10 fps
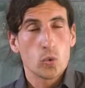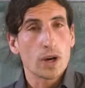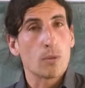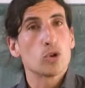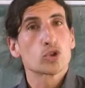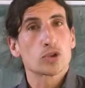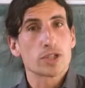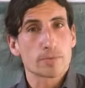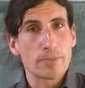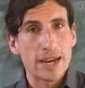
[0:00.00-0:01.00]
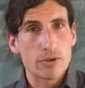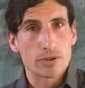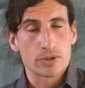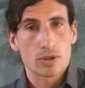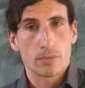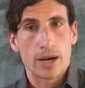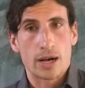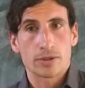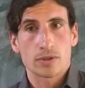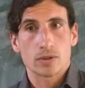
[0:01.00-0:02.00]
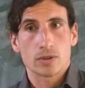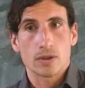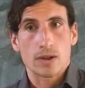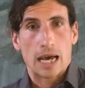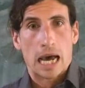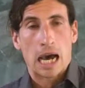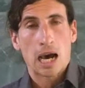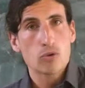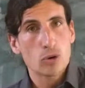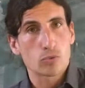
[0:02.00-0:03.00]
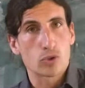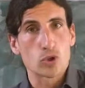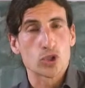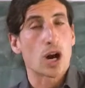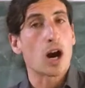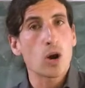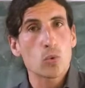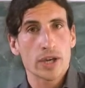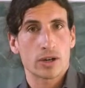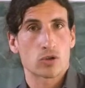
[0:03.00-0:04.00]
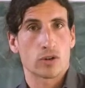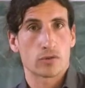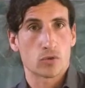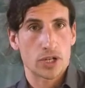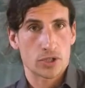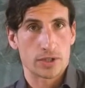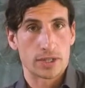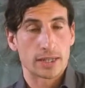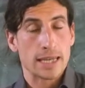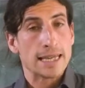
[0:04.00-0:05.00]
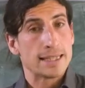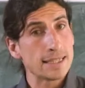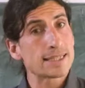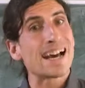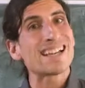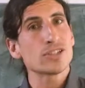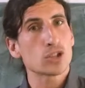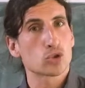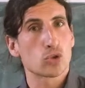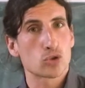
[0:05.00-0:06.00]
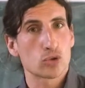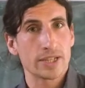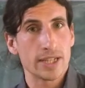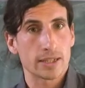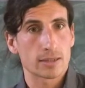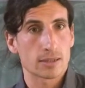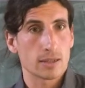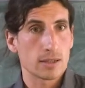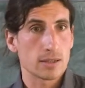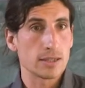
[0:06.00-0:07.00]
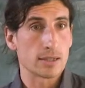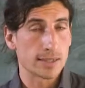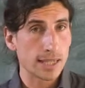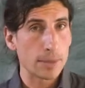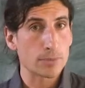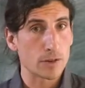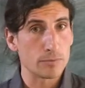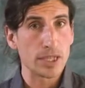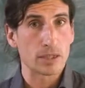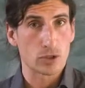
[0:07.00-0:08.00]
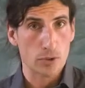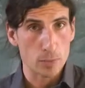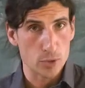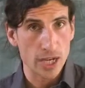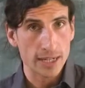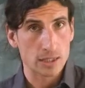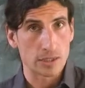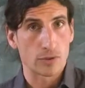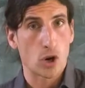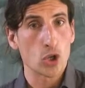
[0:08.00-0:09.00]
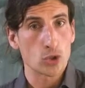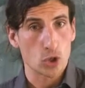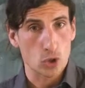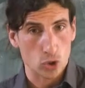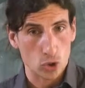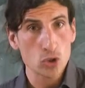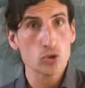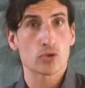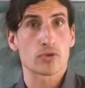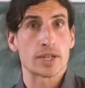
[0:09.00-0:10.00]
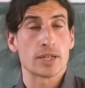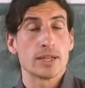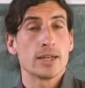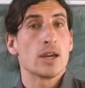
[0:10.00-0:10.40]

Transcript: we are more transparent about our approach, our way of questioning. This does not contradict the attempt of being objective. On the contrary,